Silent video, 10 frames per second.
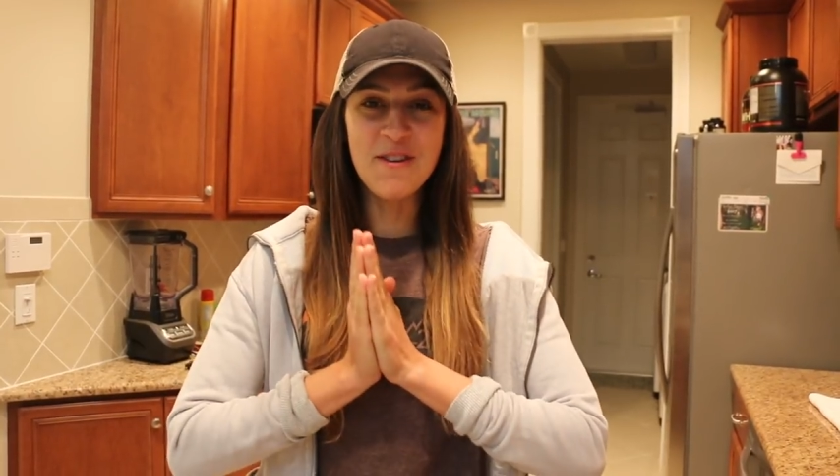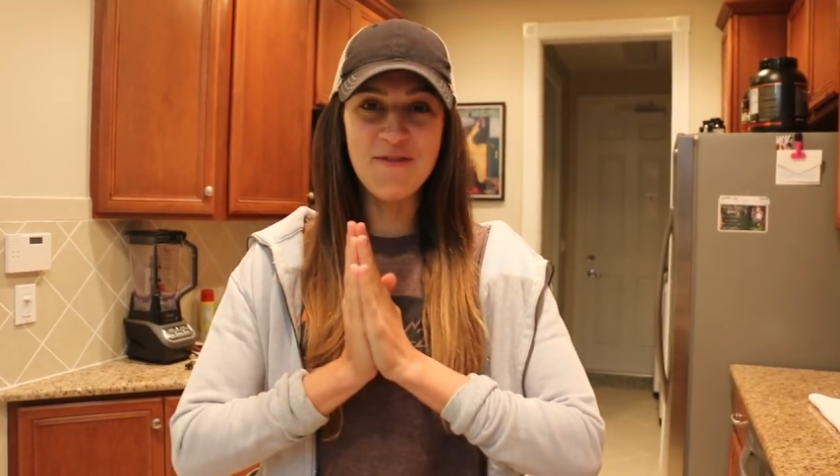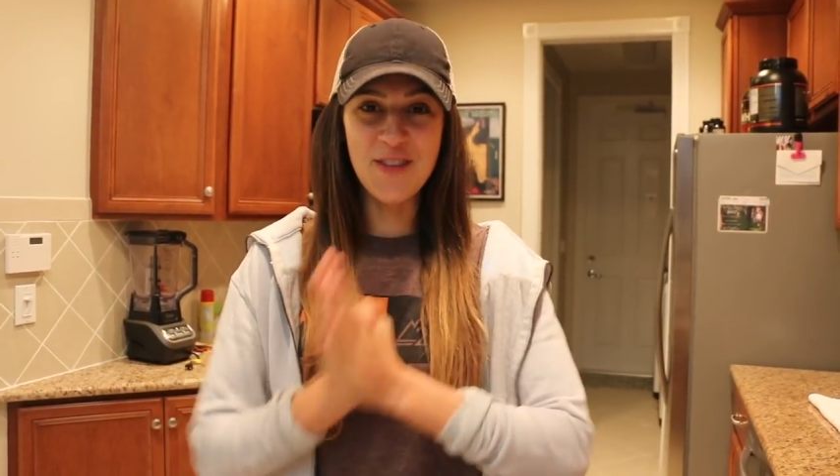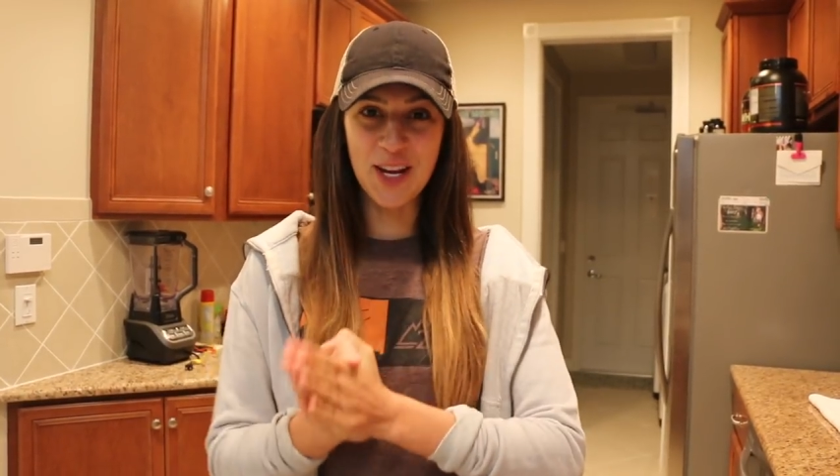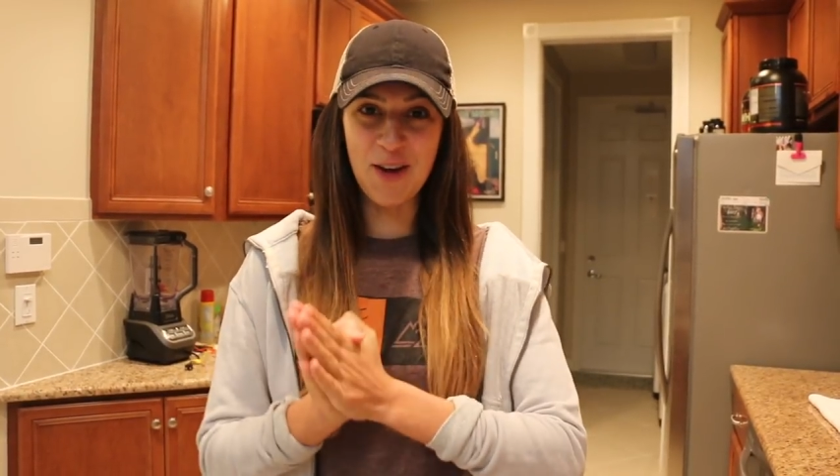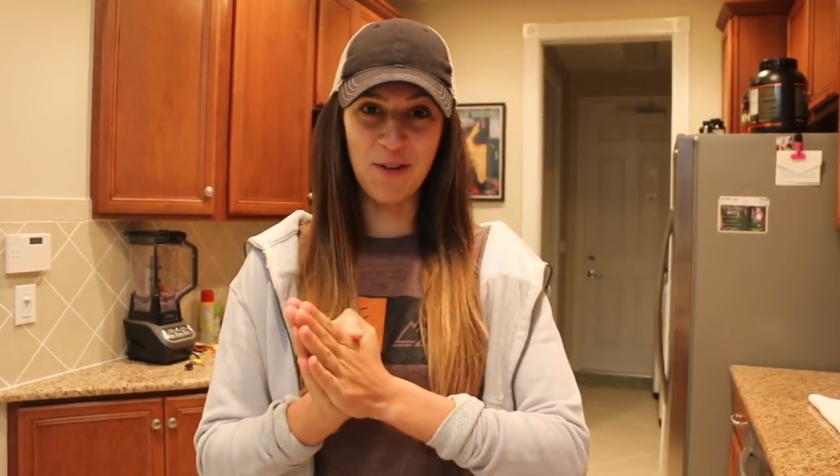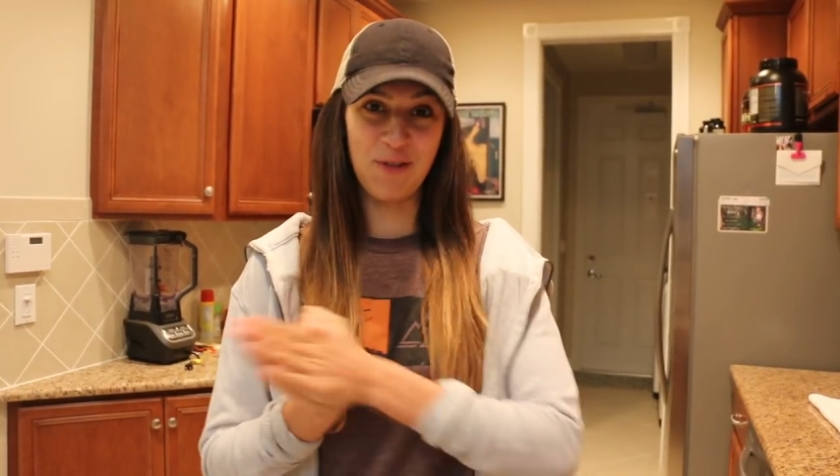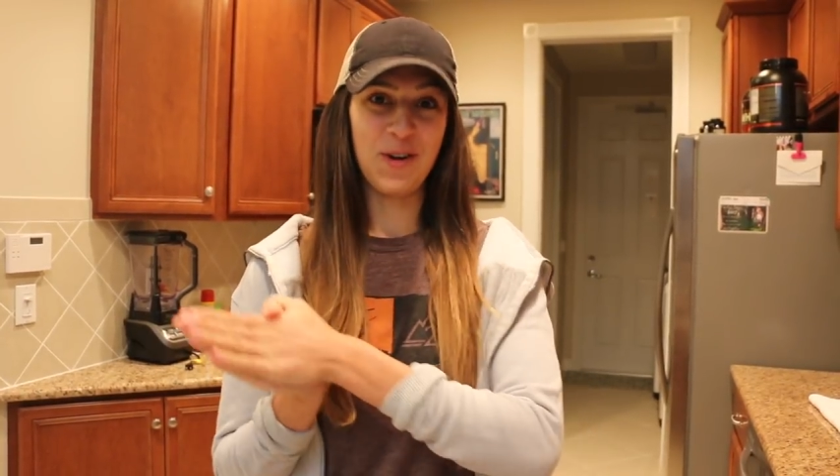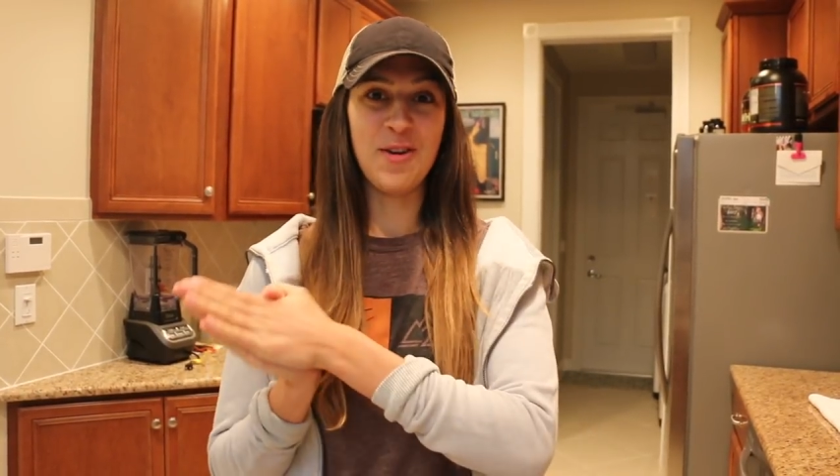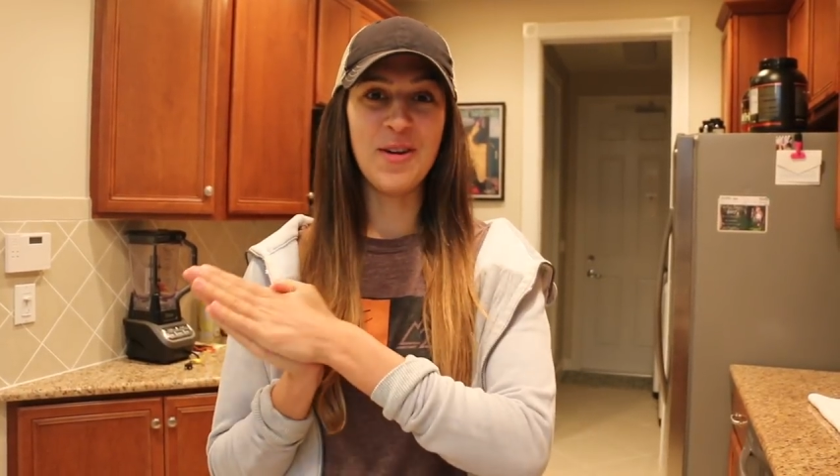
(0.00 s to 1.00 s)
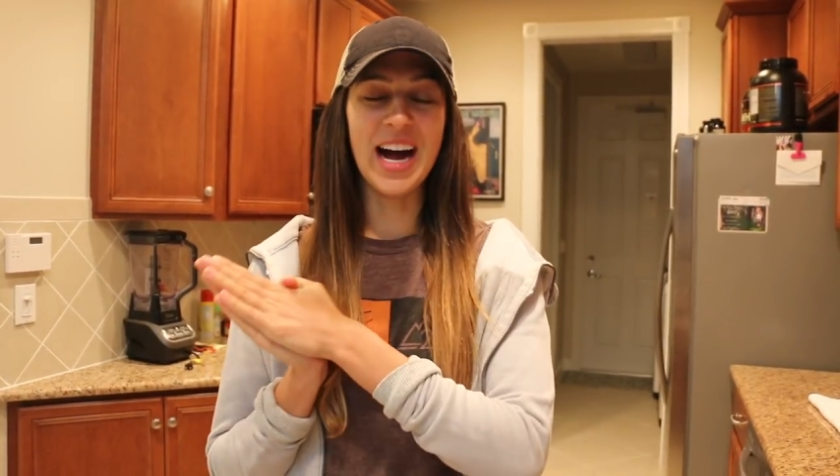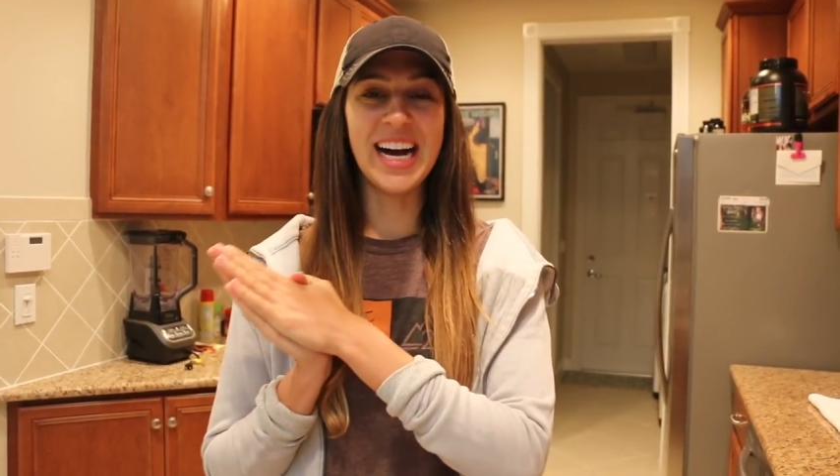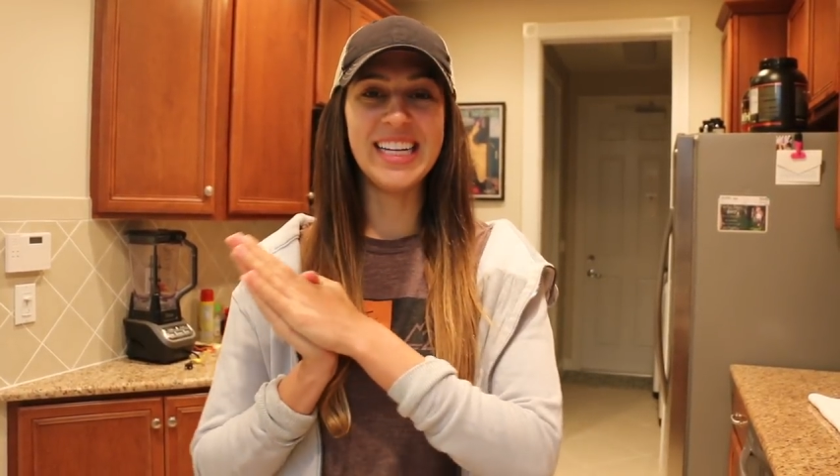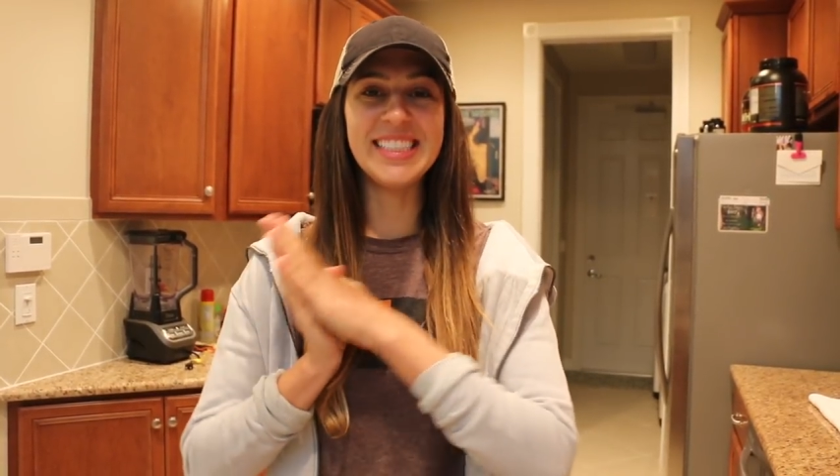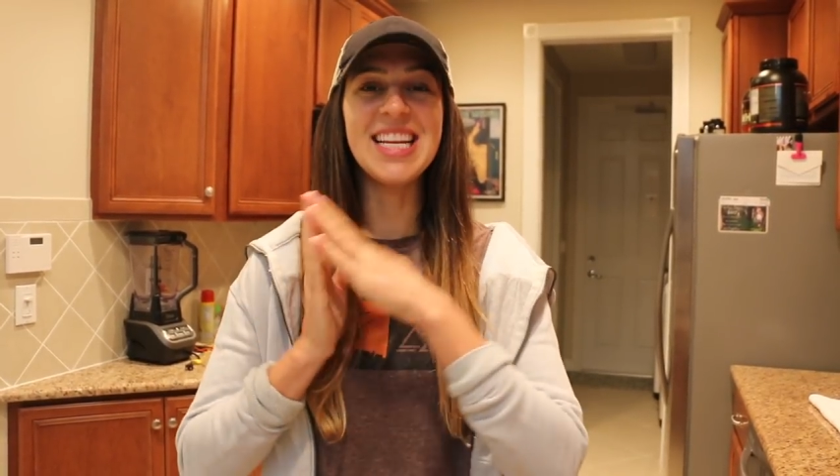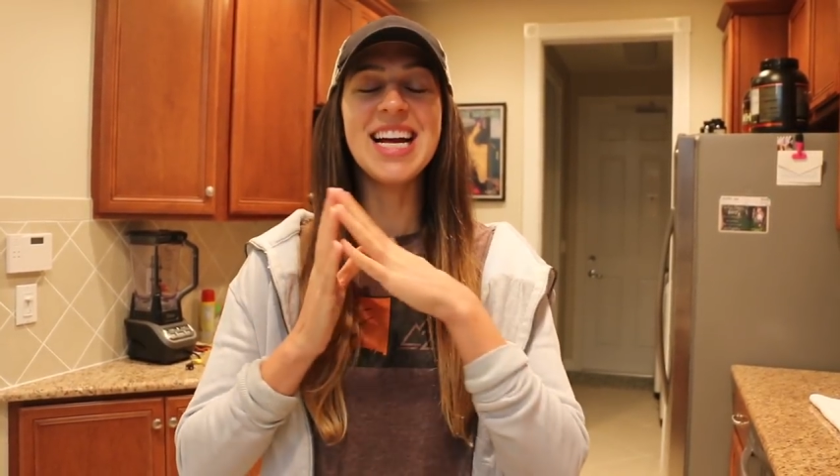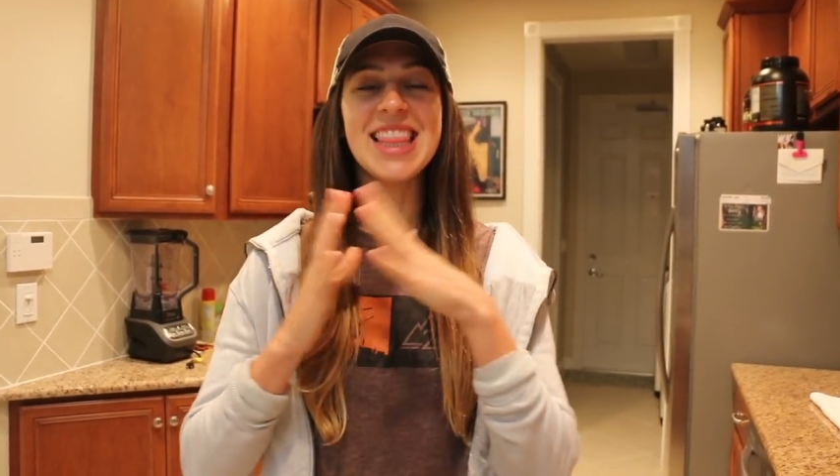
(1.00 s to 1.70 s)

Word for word: video for you guys.